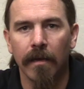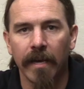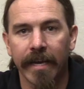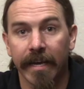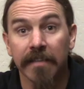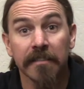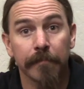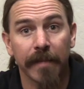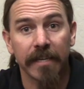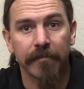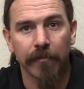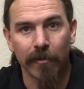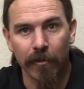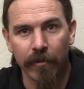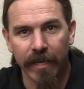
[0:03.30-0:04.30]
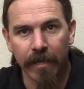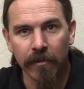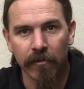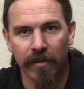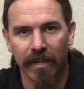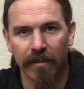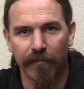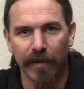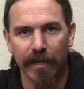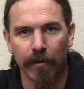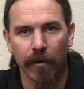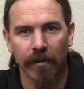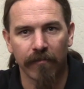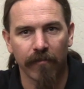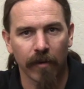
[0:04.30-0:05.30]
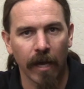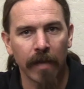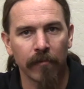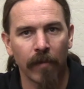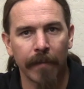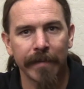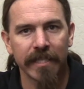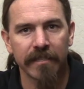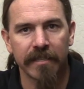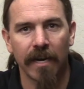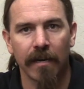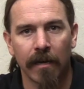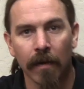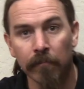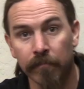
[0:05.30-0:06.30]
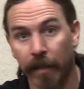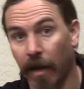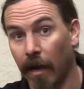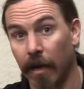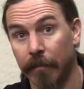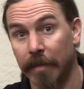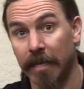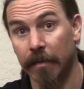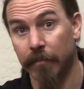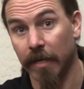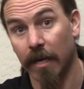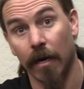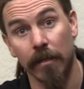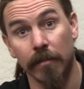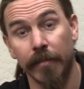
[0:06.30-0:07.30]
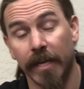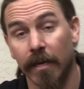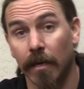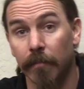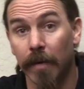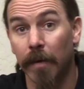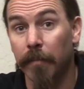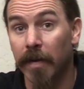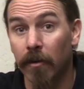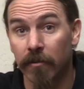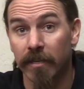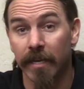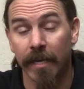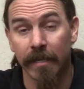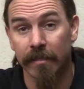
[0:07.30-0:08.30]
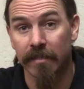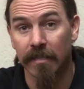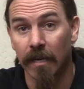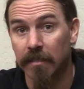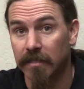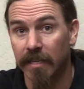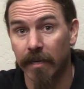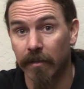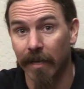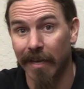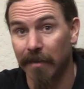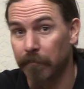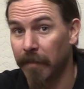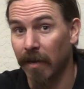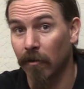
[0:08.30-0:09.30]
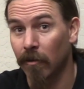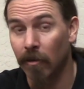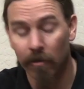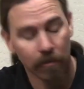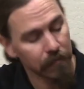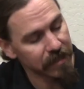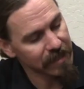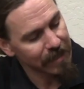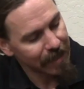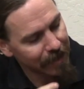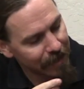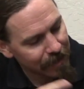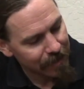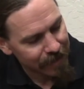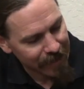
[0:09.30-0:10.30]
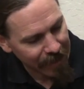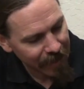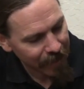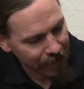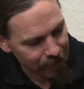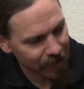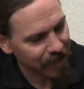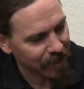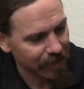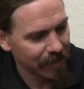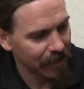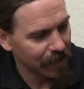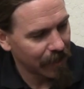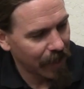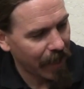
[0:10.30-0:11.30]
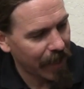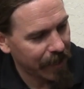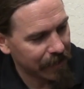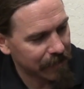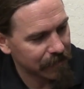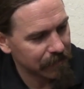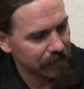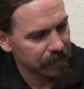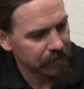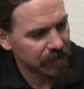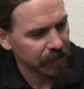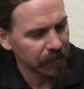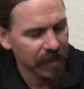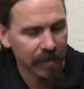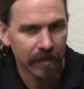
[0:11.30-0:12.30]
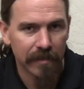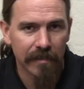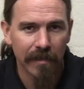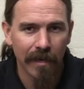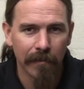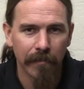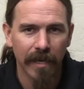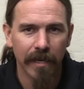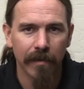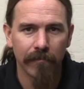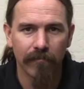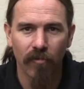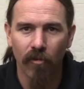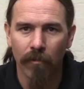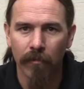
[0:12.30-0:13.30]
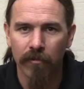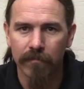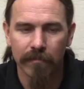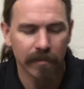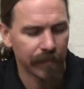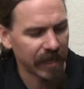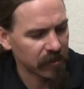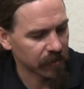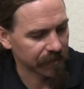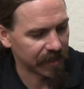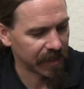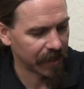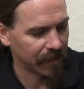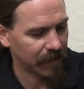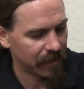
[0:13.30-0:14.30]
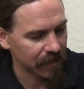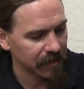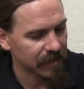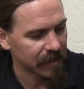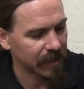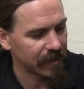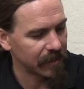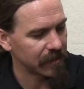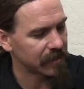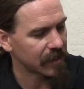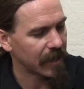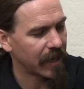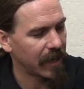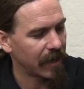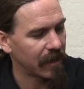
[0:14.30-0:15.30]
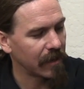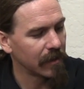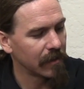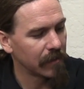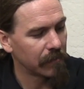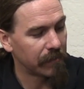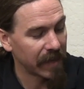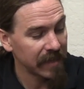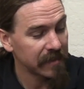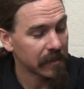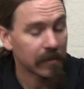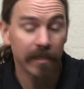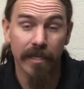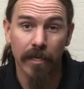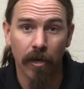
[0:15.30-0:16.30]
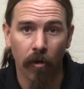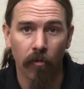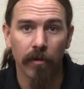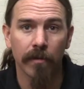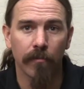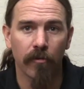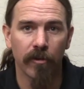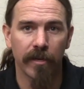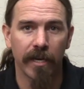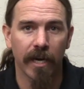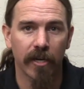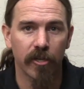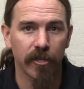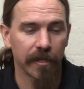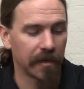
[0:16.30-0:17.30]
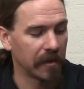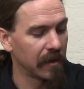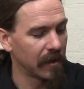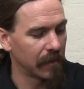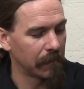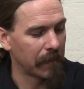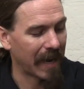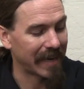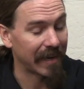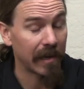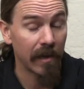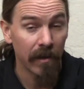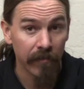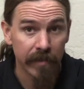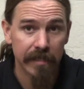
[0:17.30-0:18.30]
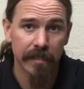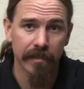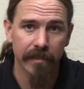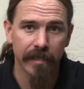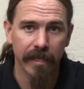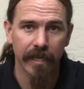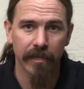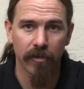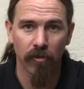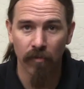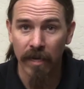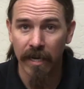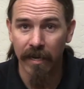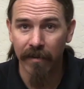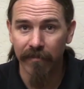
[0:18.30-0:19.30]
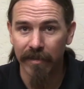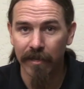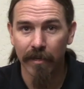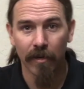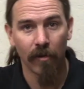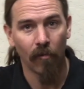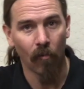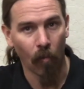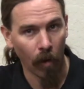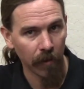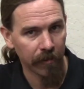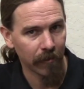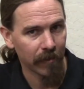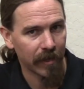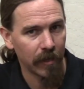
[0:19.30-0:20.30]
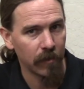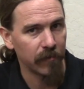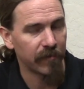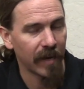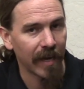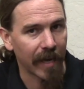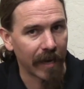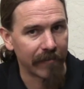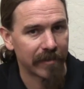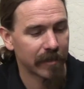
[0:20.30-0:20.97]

Hey guys, thanks for tuning in to another video on ForgottenWeapons.com. I'm Ian McCollum, and I'm up here today in Scottsdale at Bear Arms taking a look at something that's not my normal specialty. This is a basically current production, magnificently engraved Walther Q5.